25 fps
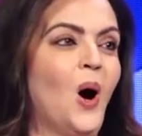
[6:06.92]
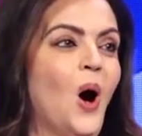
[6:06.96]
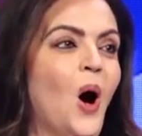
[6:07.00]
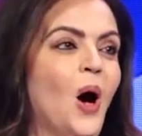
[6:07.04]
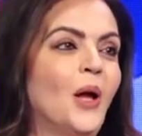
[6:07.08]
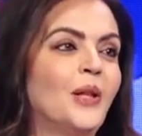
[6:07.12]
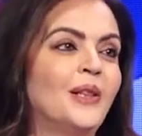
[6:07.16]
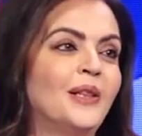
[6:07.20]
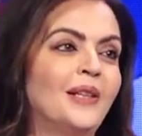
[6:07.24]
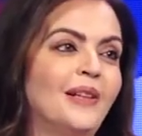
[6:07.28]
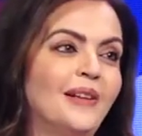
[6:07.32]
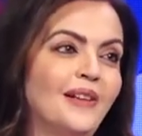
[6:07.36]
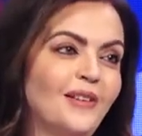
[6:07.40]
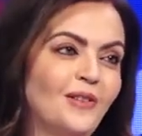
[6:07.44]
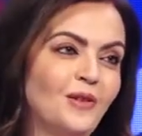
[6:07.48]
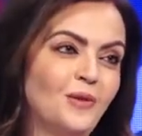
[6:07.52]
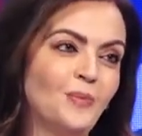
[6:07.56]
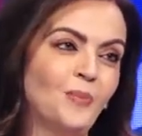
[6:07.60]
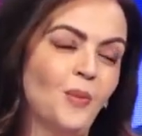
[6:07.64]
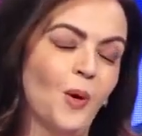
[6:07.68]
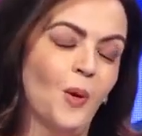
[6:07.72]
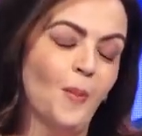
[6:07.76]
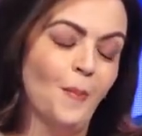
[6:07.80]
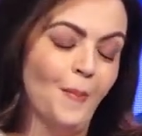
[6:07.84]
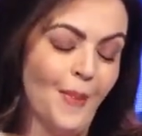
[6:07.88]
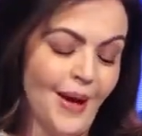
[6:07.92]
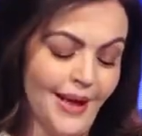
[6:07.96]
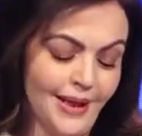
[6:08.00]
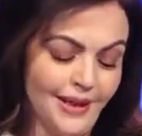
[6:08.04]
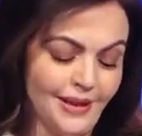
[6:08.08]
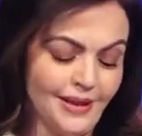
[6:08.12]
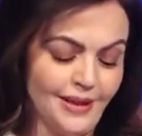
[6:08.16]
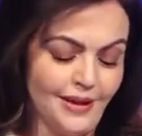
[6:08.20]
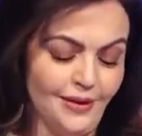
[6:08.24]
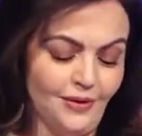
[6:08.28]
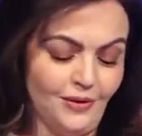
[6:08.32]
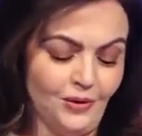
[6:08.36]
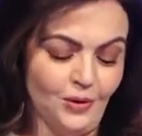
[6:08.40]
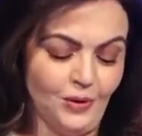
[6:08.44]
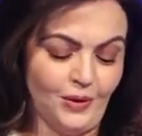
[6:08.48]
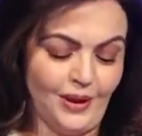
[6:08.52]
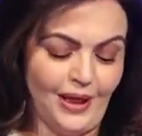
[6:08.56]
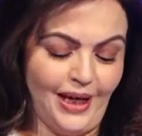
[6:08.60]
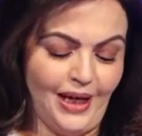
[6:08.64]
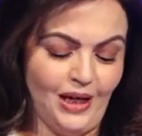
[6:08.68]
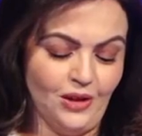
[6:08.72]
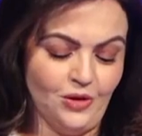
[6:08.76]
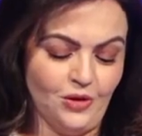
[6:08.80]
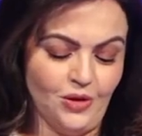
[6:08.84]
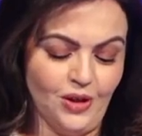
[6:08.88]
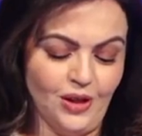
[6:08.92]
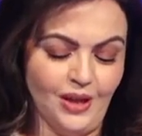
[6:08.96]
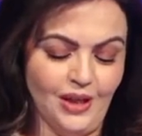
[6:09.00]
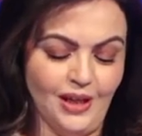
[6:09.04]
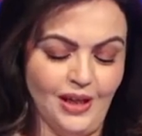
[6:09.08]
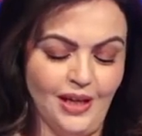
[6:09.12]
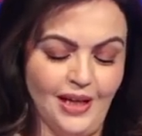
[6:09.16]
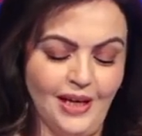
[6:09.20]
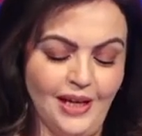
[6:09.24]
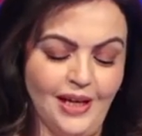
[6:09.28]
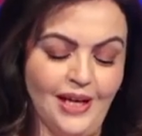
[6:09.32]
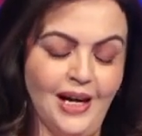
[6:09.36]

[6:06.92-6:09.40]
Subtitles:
On this momentous occasion,